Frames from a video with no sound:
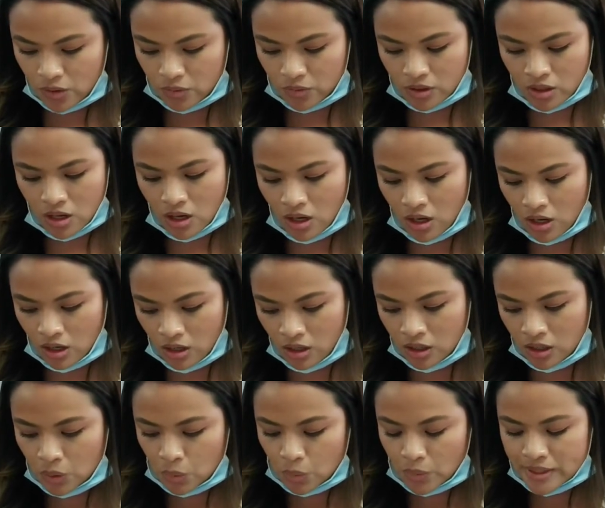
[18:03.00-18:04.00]

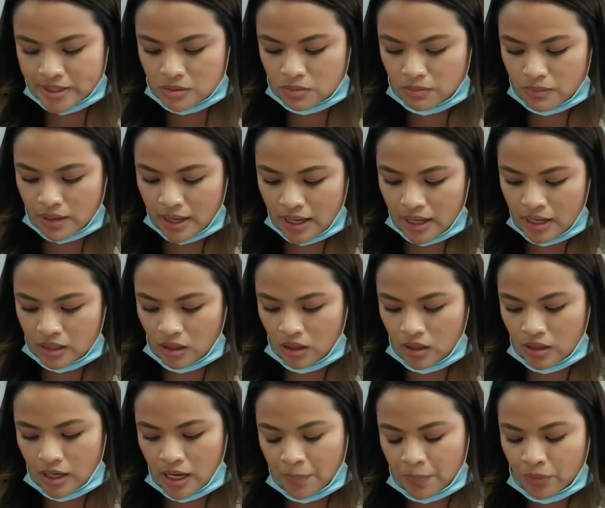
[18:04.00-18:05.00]
call was made on
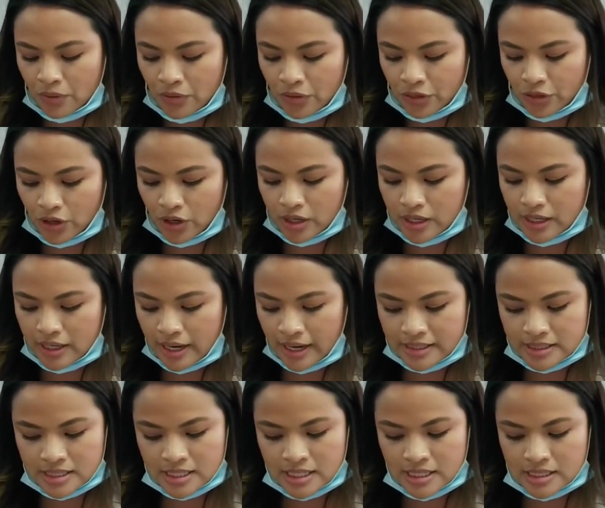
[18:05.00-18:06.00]
April 3rd,
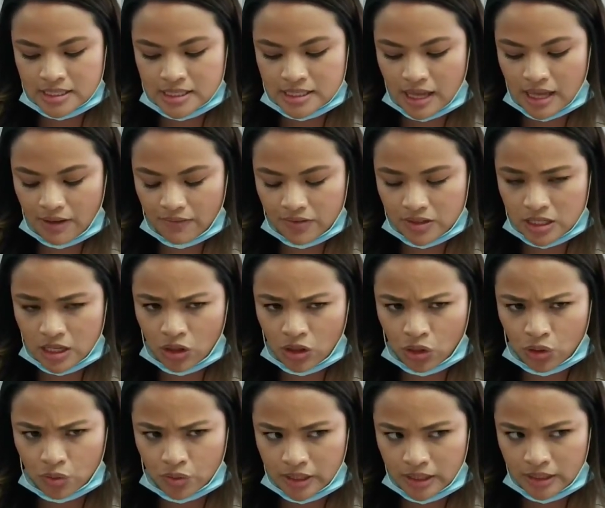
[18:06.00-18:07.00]

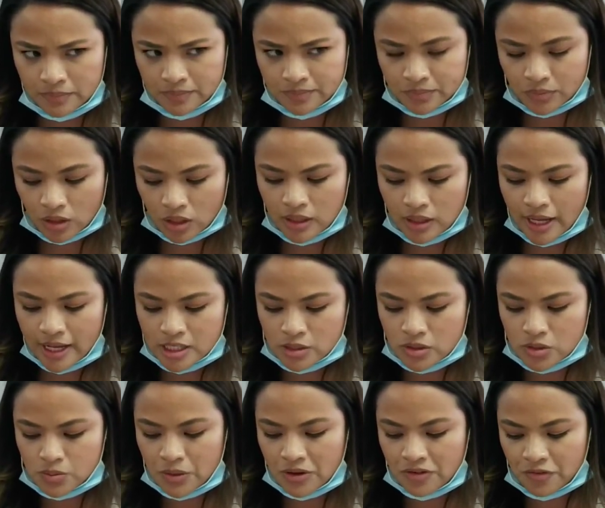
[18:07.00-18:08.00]
1973. Class, what's
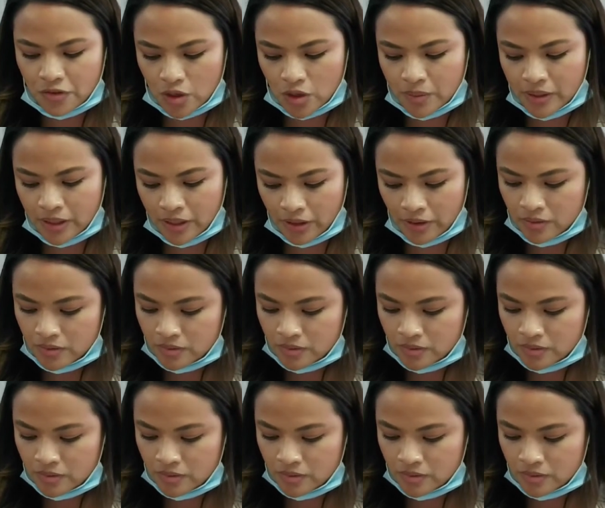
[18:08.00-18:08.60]
my verb here?